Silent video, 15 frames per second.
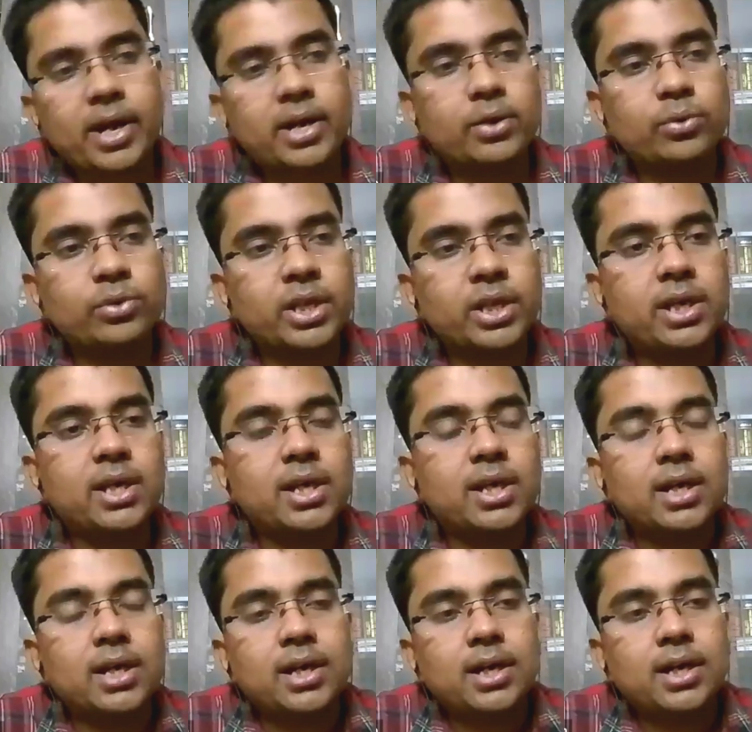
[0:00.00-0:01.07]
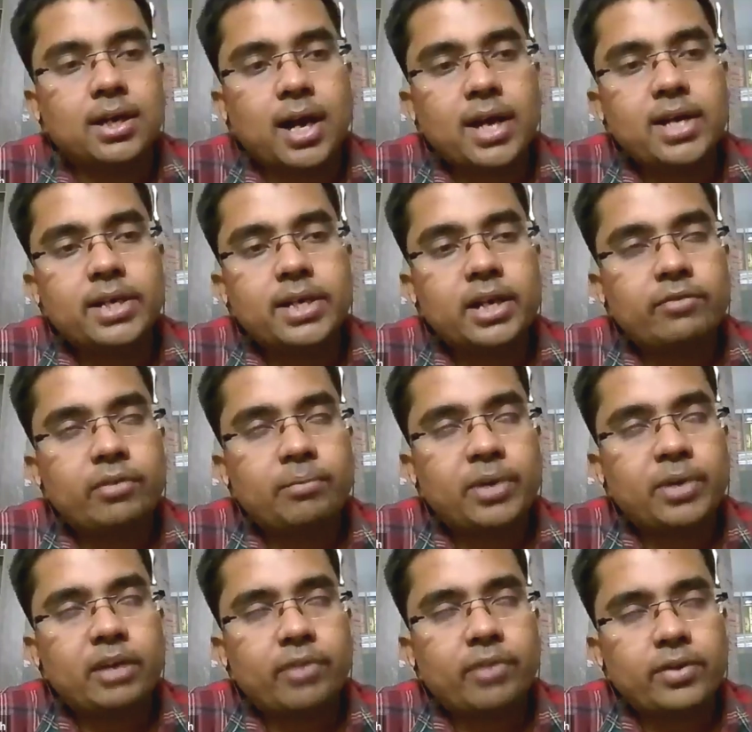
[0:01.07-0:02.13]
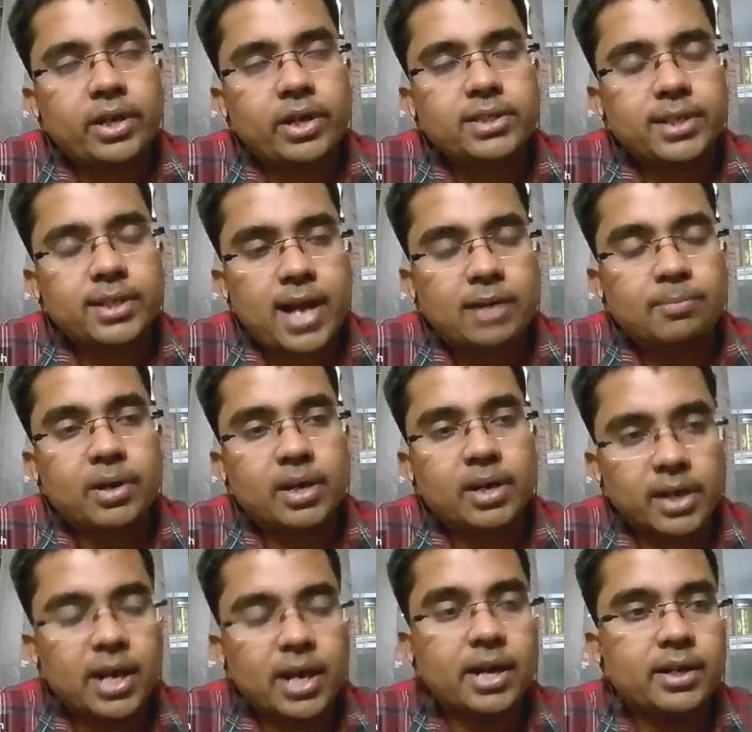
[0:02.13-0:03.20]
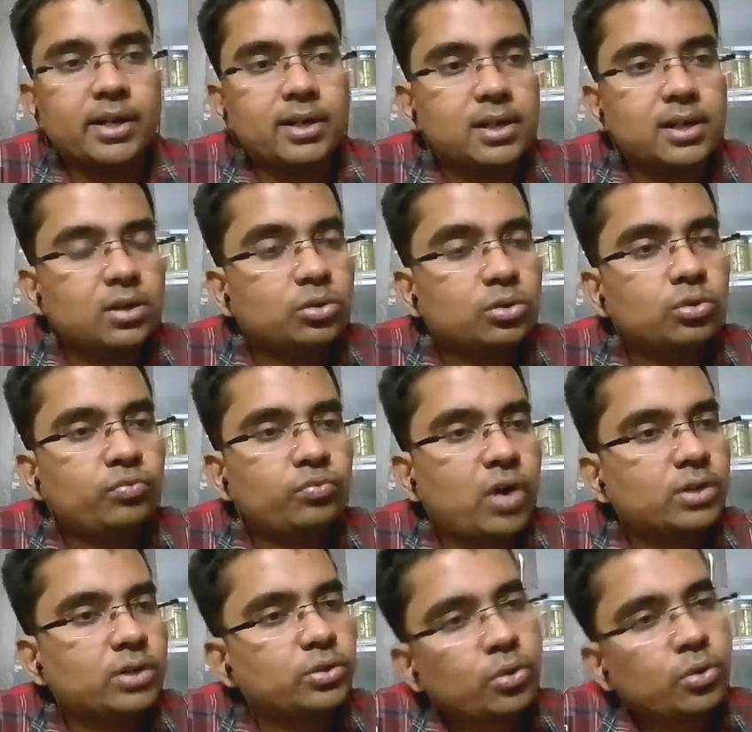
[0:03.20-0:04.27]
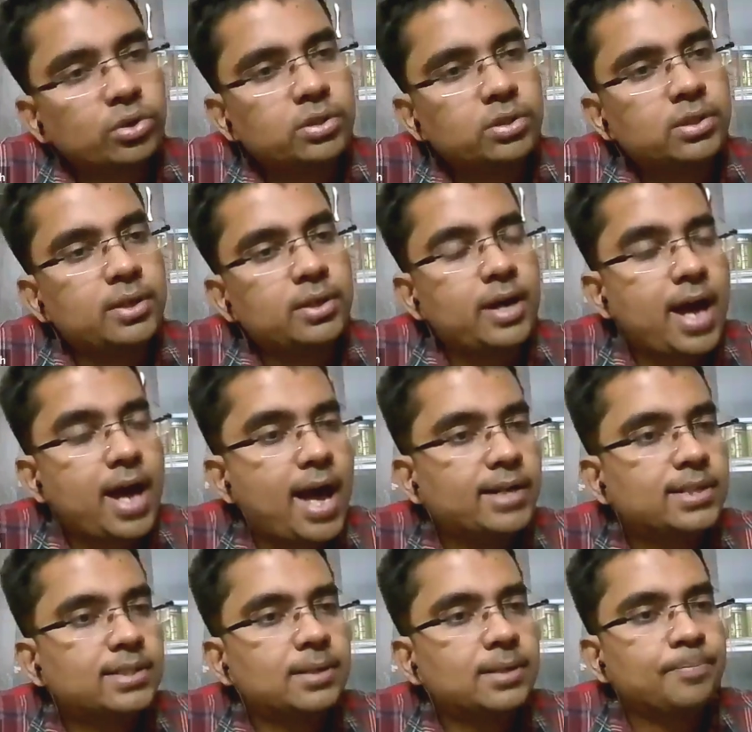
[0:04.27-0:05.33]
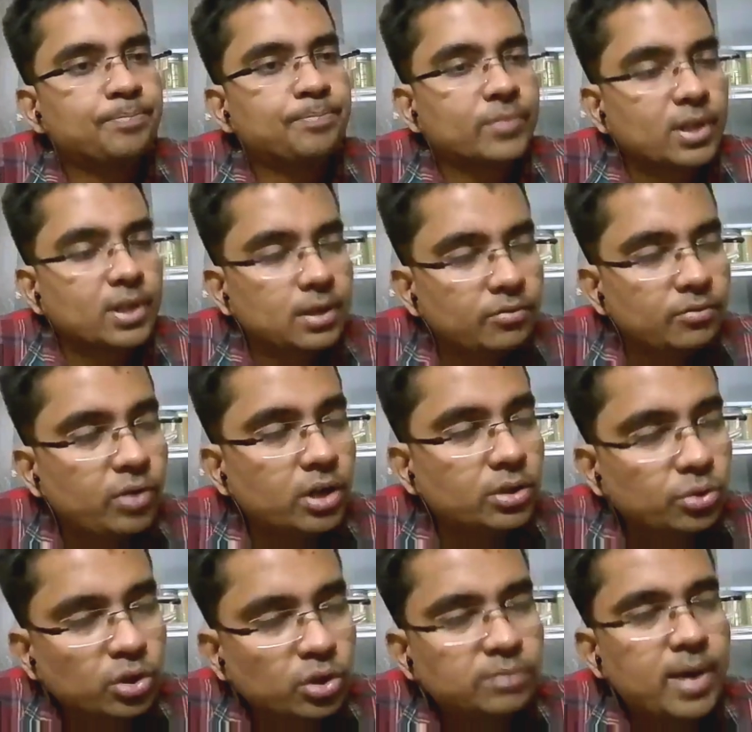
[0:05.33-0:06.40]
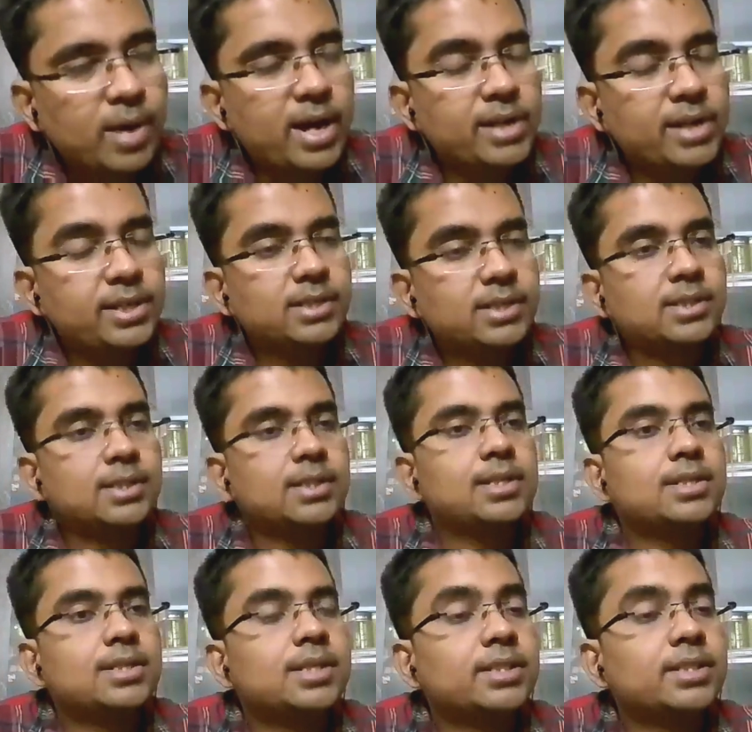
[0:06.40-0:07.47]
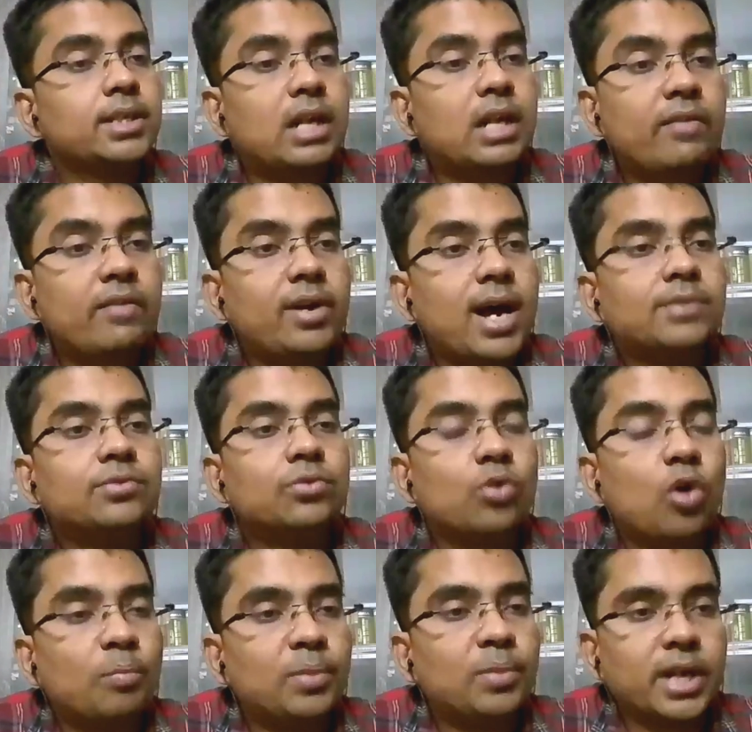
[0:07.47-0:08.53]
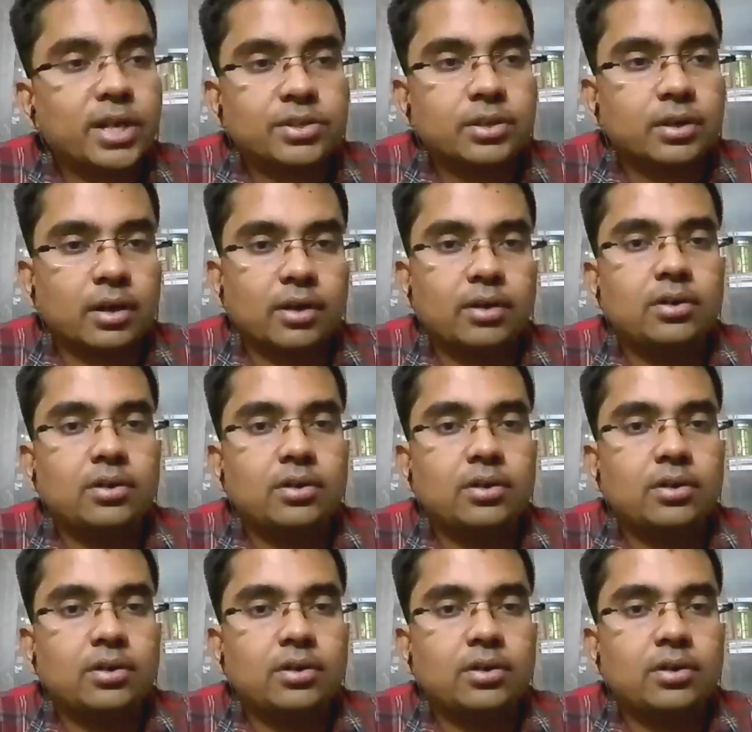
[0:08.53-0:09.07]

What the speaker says: to the 1955, that is enactment date, for those acts, For those marriages, section 11 has no application.